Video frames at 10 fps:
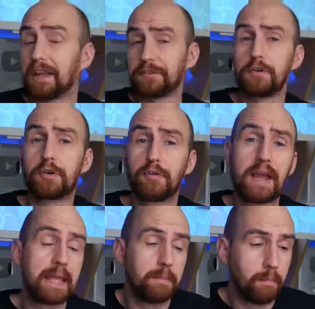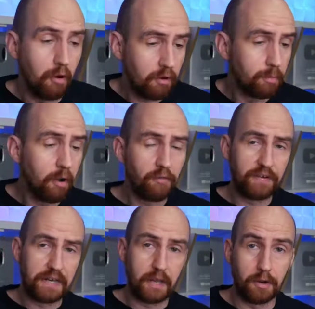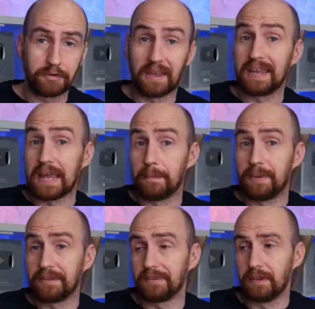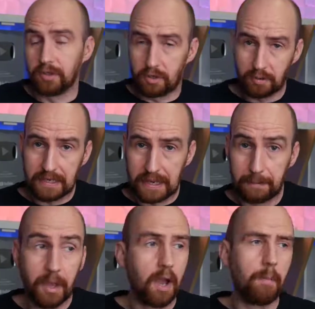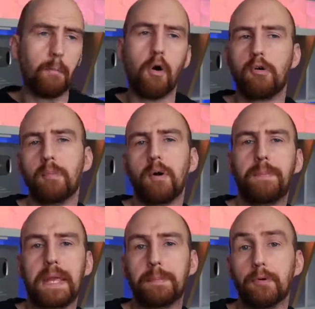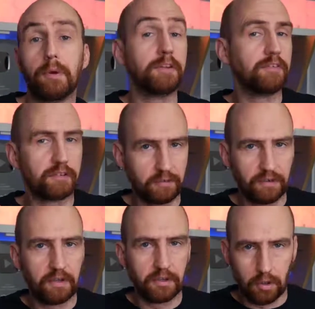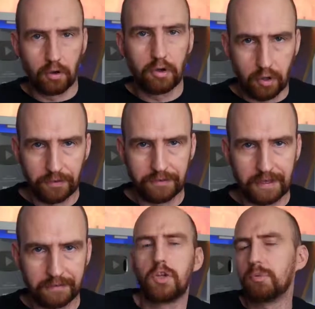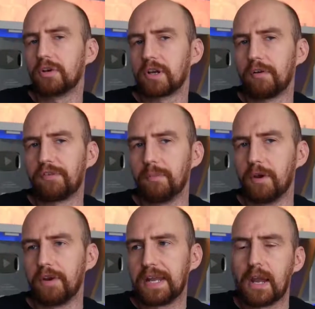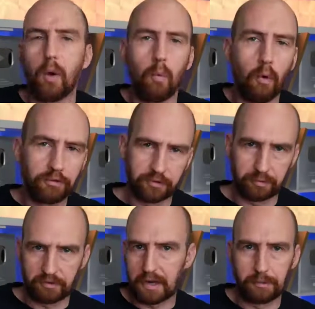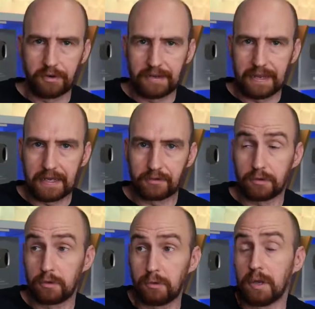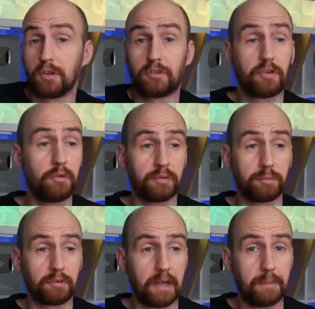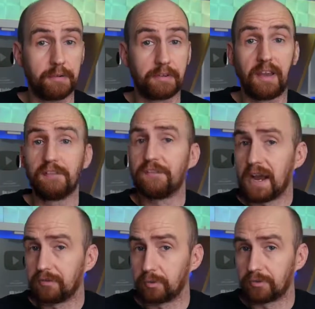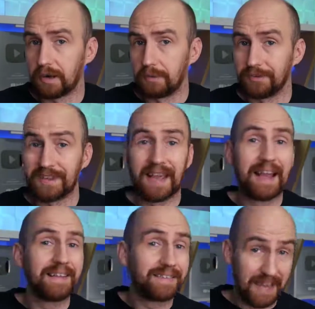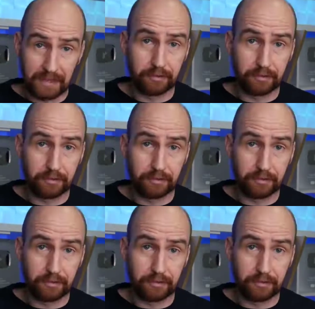As you create more and more videos and get better at doing it, more and more people will discover your content. You will go from earning 1 subscriber a day to 2 subscribers, 5 subscribers, 10